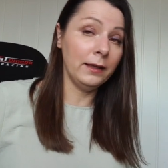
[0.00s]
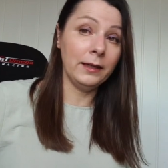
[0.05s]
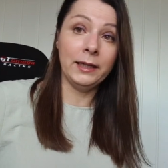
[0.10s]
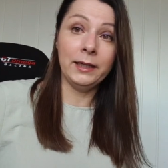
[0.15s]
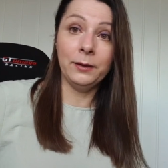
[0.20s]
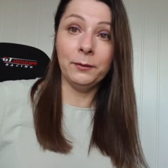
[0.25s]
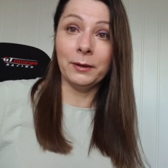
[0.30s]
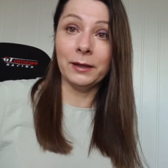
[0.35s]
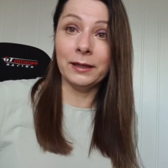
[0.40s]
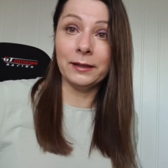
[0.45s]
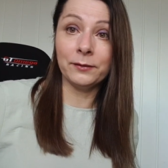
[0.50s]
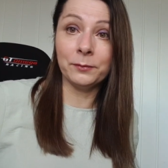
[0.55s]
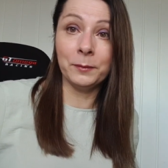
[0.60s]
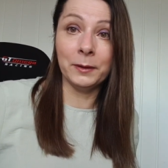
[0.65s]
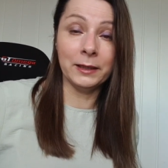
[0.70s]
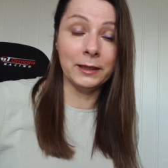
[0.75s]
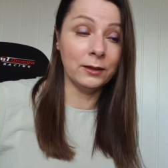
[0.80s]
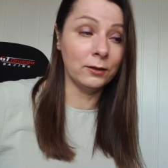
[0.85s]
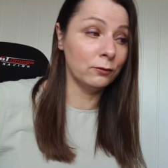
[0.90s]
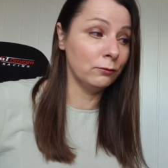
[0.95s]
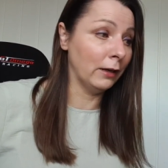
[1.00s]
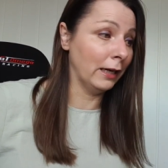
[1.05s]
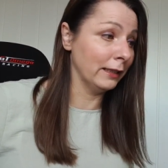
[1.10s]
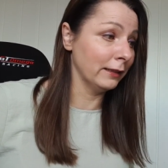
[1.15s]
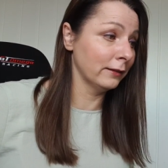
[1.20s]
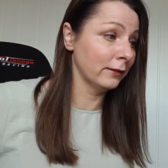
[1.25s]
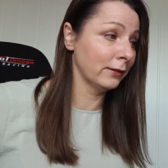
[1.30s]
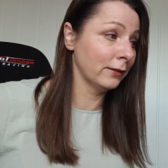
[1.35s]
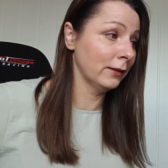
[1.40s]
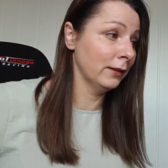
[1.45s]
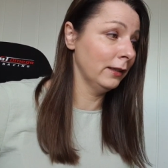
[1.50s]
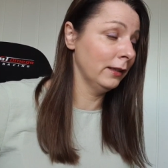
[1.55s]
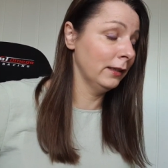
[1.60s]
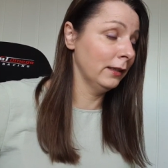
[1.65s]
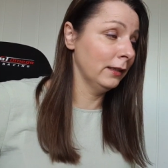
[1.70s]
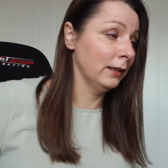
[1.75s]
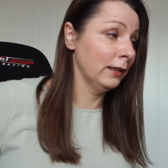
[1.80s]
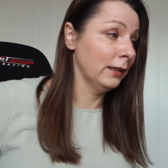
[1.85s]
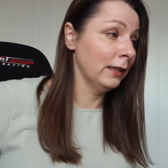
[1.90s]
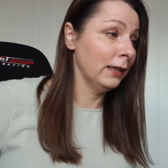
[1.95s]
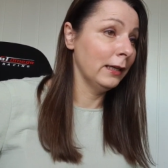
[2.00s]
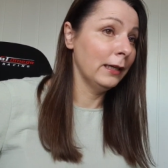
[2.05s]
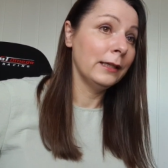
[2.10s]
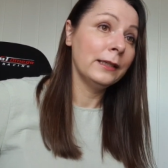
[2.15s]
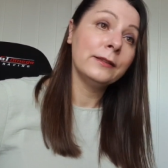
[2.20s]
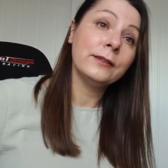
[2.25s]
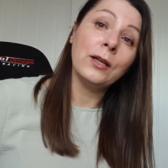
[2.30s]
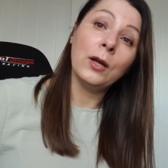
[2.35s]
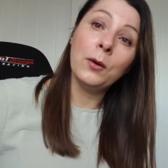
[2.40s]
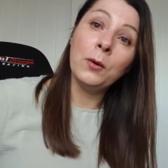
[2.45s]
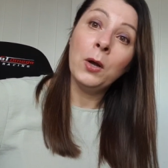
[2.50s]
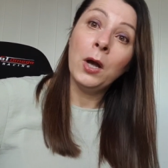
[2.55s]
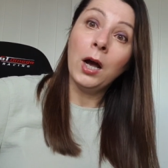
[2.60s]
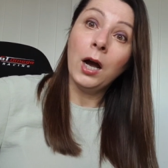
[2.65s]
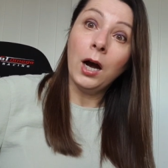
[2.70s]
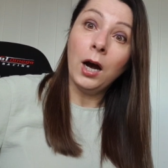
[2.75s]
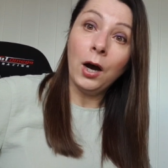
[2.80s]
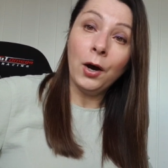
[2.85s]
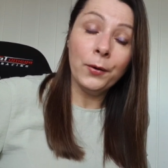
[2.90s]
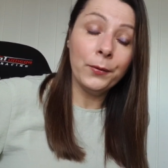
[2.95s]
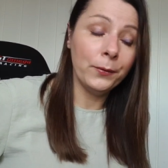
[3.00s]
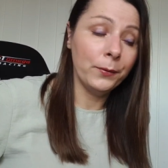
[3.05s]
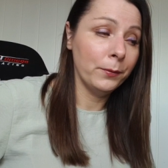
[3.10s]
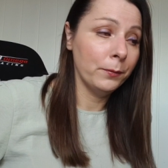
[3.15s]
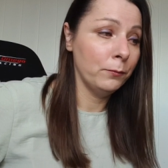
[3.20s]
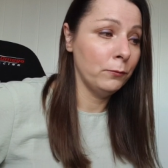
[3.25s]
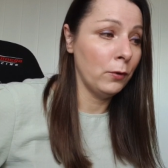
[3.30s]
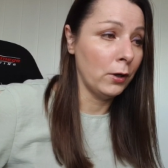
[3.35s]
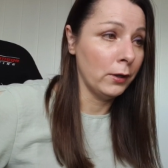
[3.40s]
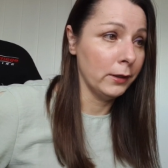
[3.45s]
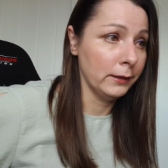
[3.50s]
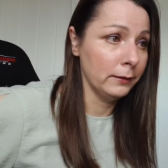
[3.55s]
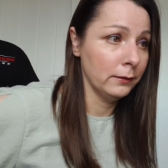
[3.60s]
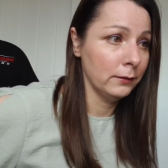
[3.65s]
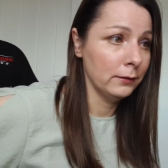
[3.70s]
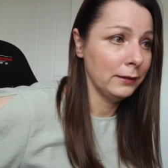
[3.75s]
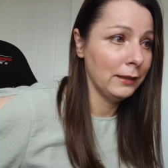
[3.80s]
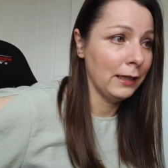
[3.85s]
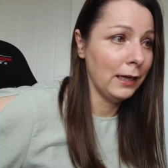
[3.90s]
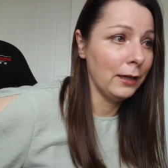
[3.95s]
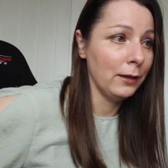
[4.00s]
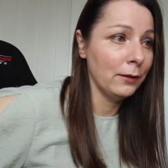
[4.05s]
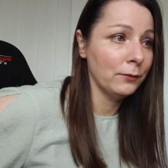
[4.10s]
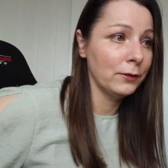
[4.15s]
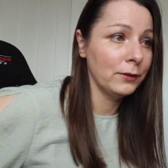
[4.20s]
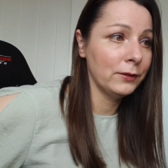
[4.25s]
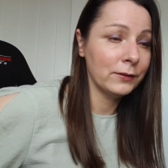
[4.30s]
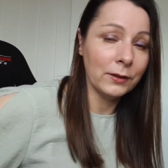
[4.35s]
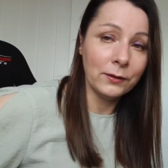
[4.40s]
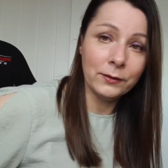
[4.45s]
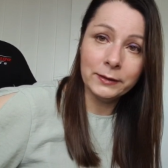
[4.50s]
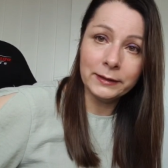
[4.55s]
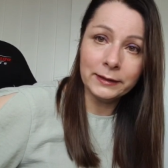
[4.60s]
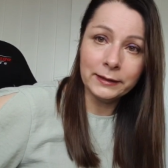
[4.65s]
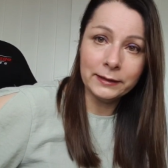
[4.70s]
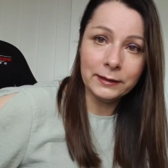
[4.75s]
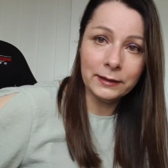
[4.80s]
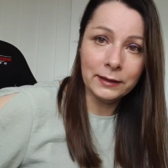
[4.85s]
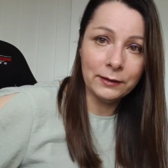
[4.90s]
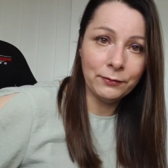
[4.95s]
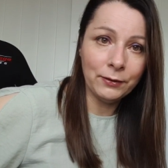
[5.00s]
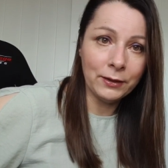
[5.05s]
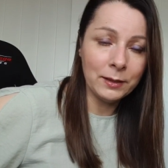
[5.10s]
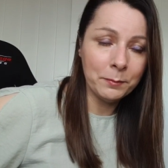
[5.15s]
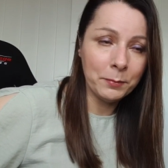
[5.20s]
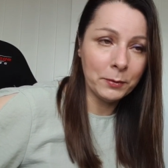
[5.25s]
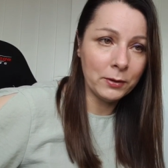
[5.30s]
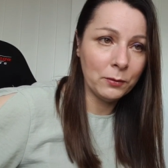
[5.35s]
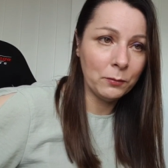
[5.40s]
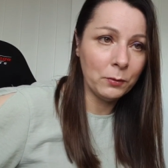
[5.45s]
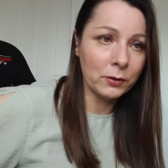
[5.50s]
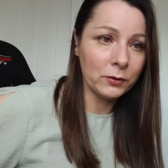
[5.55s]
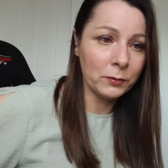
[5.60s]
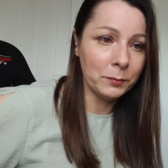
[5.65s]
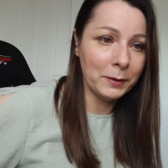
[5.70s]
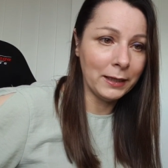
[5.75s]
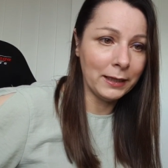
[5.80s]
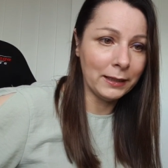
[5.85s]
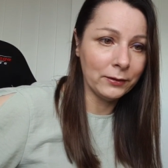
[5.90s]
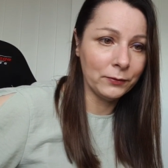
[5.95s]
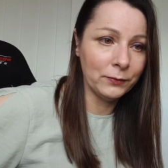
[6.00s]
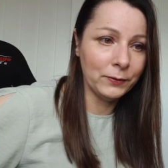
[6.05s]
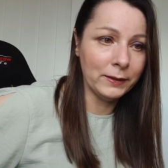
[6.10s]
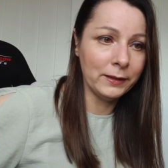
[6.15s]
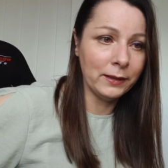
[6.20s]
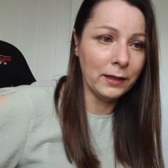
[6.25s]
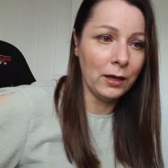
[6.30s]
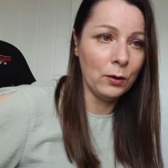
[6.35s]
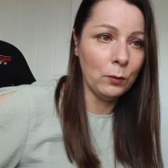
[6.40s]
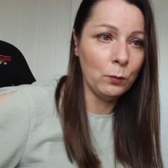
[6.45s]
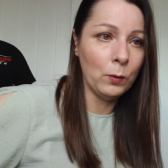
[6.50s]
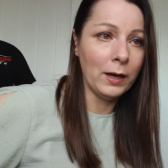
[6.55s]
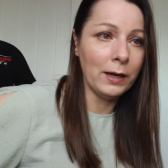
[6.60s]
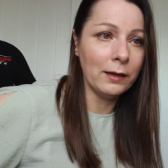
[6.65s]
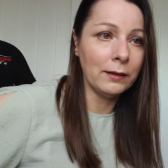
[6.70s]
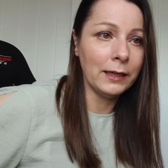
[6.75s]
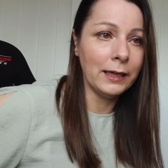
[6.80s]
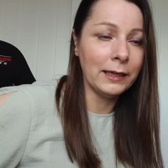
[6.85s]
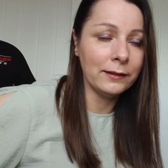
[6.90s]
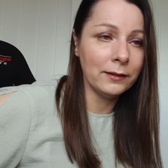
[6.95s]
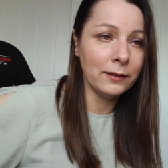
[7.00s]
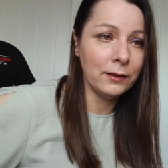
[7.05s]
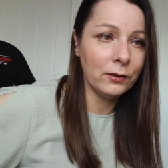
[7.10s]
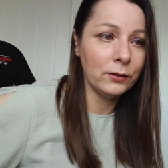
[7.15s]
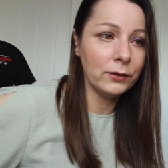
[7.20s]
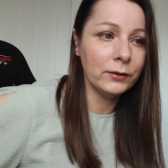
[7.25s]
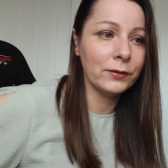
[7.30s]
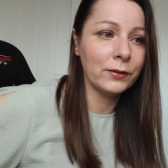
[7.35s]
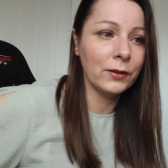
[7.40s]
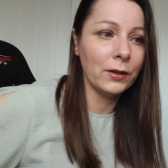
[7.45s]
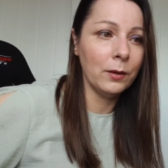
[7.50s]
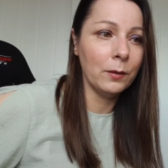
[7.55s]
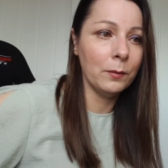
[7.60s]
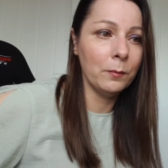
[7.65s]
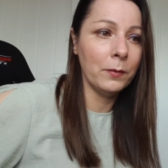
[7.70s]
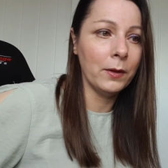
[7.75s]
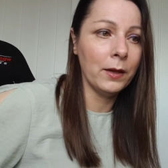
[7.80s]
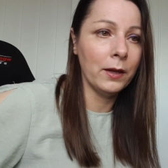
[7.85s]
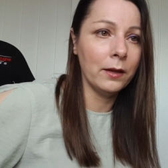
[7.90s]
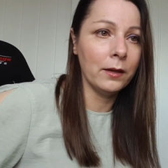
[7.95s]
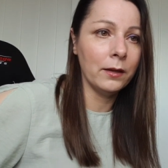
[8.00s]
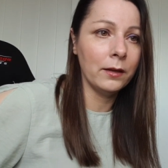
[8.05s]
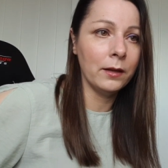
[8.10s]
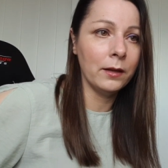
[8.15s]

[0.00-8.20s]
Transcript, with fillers: anyway, that's my little rant. So, oh, right. Now, I've decided if anybody watched my last video where I had an item that